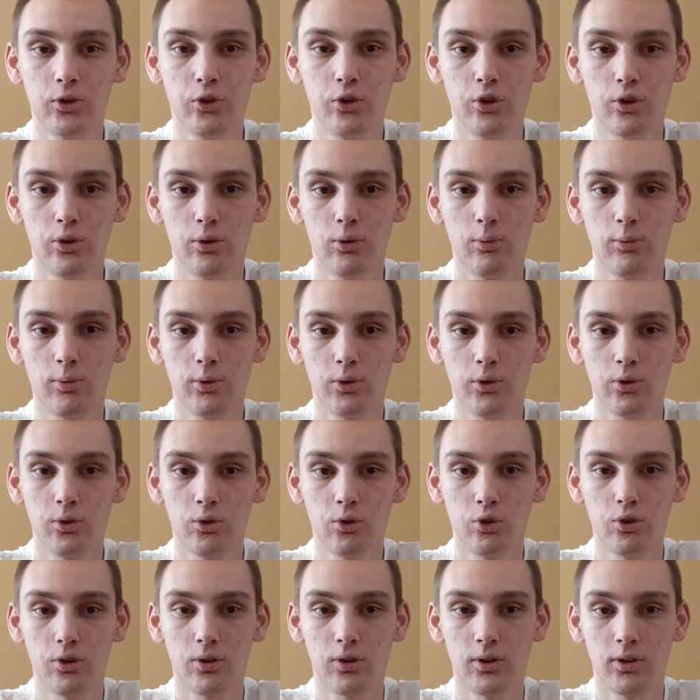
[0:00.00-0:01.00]
Zone where
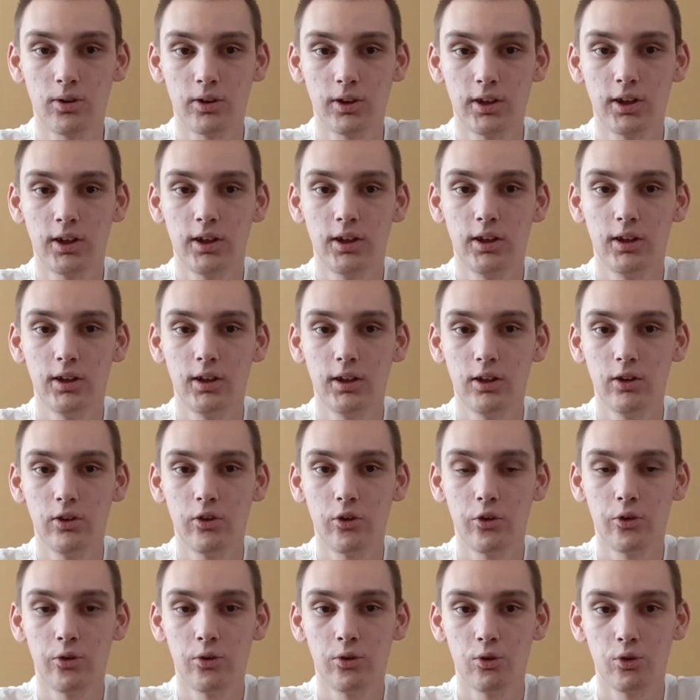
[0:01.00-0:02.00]
there's
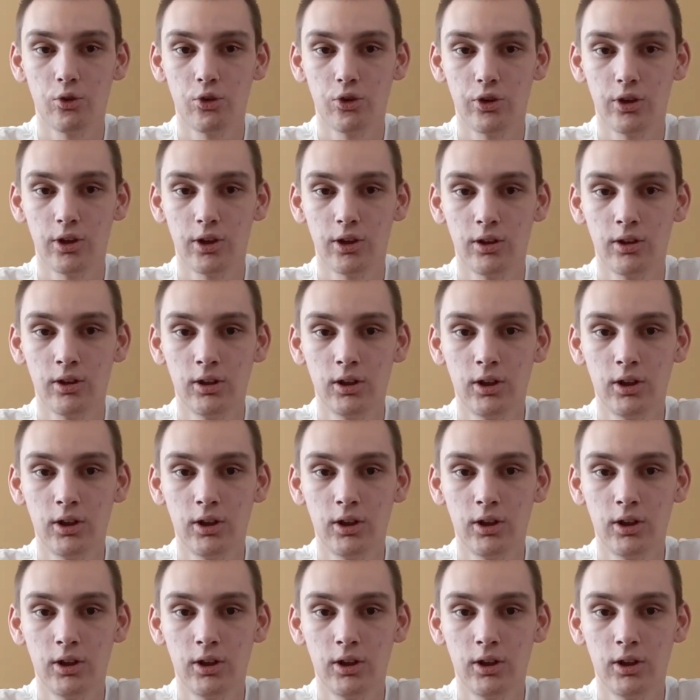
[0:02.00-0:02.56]
arcades. There's a